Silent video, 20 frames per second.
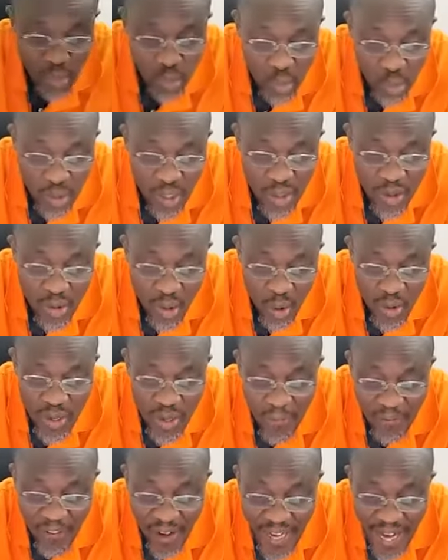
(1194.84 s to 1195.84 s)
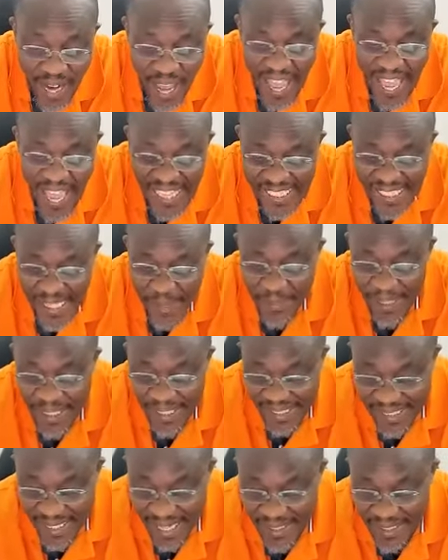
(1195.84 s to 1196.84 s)
truly know the father except the
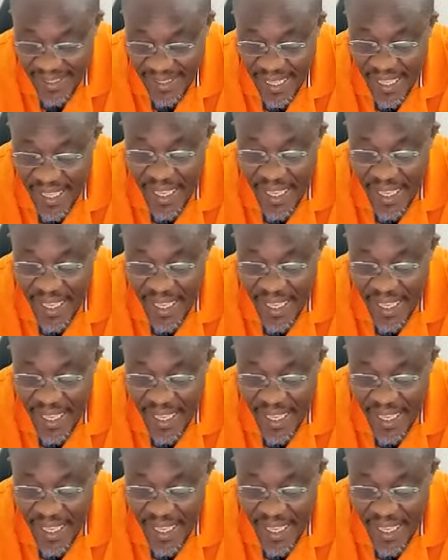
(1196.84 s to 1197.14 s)
son,